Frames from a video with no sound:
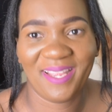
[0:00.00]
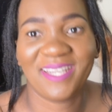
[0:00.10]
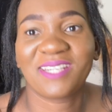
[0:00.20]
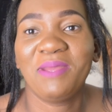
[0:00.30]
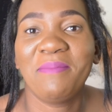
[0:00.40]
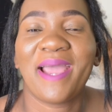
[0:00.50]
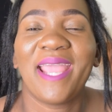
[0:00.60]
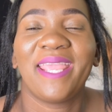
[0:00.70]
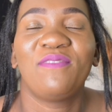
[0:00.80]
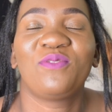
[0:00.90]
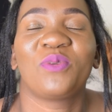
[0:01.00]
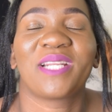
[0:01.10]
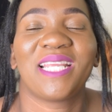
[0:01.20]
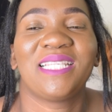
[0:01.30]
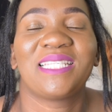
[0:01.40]
And remember, I have to
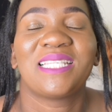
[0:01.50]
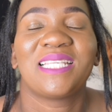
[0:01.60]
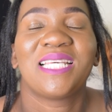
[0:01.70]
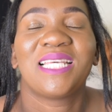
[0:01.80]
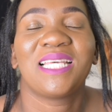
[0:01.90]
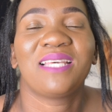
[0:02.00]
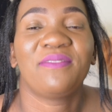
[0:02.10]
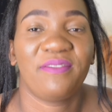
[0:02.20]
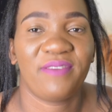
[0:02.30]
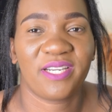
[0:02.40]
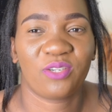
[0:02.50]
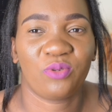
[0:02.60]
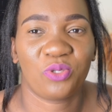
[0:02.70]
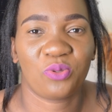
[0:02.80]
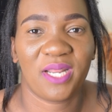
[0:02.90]
raise 500
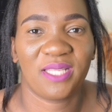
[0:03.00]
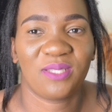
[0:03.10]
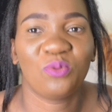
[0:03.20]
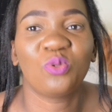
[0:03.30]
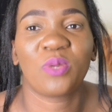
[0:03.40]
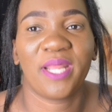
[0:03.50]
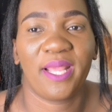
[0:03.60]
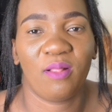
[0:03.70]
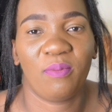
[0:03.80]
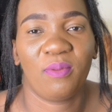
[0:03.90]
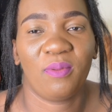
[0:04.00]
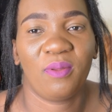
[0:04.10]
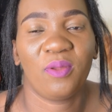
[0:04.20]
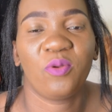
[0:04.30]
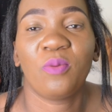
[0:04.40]
US dollars. Who's going to help?
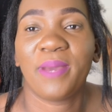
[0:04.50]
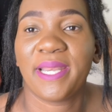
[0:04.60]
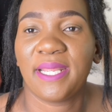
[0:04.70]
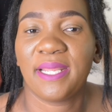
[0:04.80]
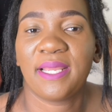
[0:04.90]
Nobody.